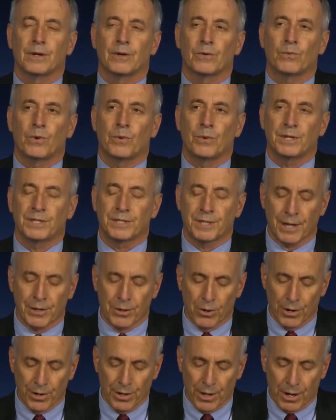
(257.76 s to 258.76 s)
when we send
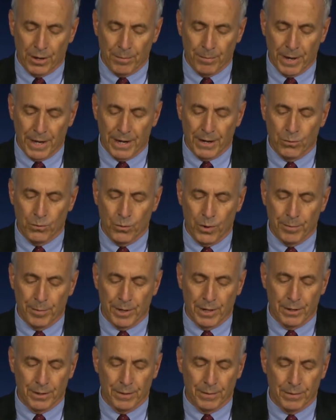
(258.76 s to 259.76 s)
our young men and
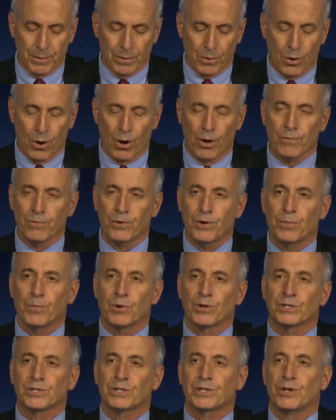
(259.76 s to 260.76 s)
women, all of whom
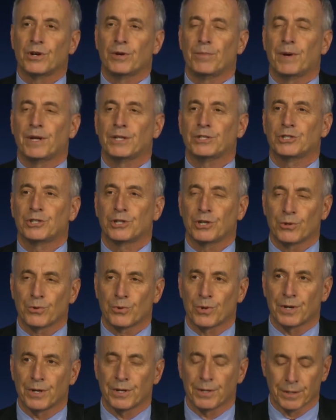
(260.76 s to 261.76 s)
are still but
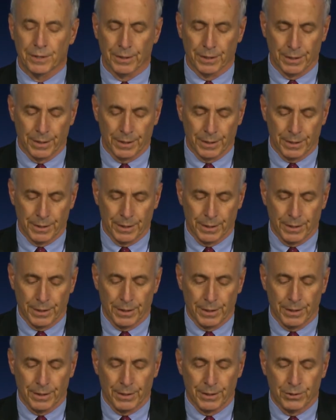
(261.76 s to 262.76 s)
children,
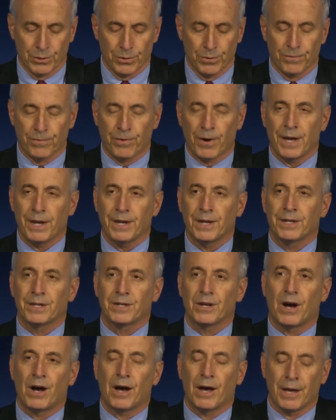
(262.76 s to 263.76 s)
to fight and
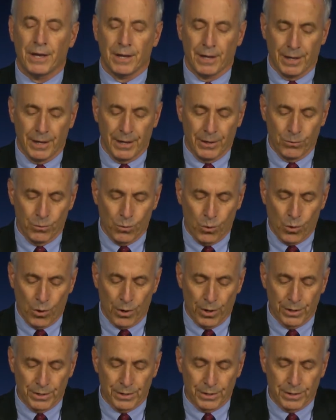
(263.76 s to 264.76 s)
die in
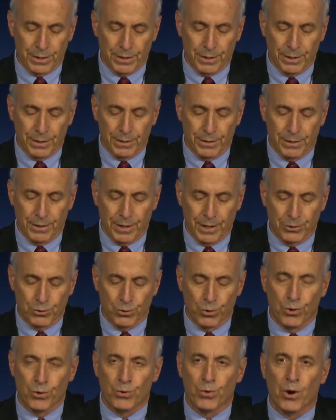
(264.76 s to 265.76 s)
wars that
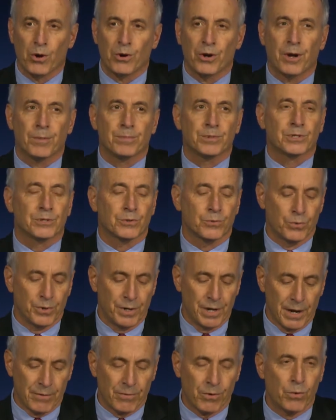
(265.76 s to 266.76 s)
true grown-ups would
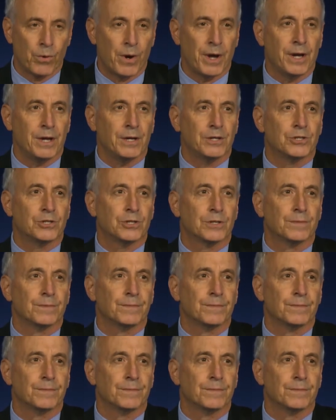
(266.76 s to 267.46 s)
never wage.